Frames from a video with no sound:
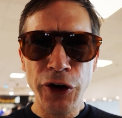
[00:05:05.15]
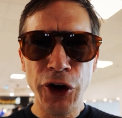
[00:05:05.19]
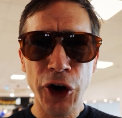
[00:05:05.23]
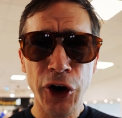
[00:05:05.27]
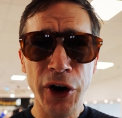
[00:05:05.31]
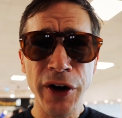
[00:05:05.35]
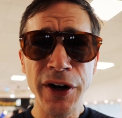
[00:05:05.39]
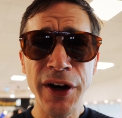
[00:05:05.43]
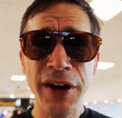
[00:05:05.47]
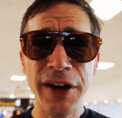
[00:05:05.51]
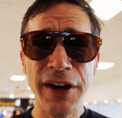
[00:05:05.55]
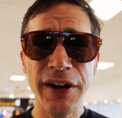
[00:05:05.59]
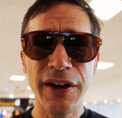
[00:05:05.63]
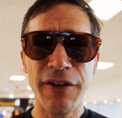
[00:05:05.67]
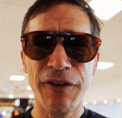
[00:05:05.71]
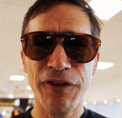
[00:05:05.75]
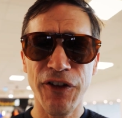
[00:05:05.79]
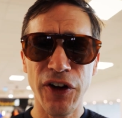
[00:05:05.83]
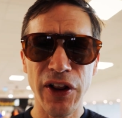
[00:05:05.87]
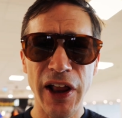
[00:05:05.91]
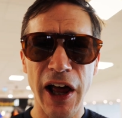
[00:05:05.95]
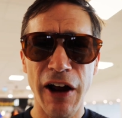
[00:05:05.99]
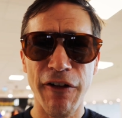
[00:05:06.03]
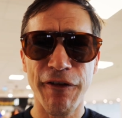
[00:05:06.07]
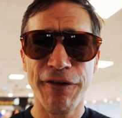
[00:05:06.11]
you're gonna need to
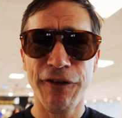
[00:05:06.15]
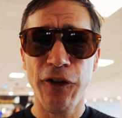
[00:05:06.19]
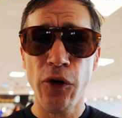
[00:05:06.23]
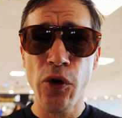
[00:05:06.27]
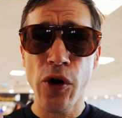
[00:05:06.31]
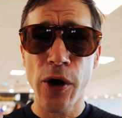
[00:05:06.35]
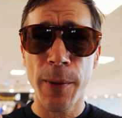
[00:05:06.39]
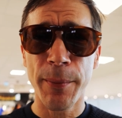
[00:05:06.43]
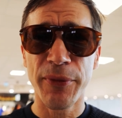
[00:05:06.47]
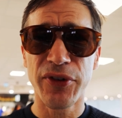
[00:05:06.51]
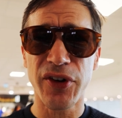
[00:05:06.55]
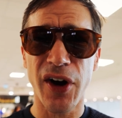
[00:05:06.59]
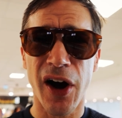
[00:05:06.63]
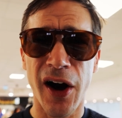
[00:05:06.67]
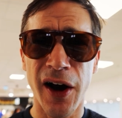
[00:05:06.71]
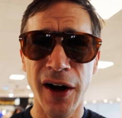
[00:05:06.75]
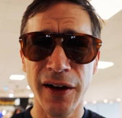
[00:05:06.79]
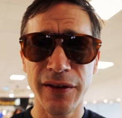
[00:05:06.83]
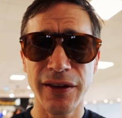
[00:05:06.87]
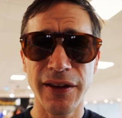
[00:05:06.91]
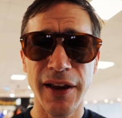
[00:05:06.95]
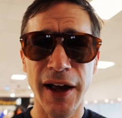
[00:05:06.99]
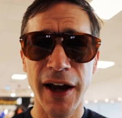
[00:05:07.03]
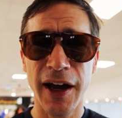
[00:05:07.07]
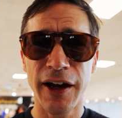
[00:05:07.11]
fill out forms
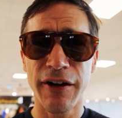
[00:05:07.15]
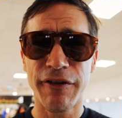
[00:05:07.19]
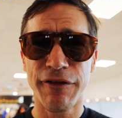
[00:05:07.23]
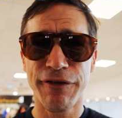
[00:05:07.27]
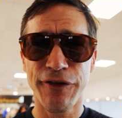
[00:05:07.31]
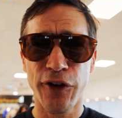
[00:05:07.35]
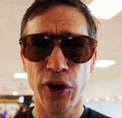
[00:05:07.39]
online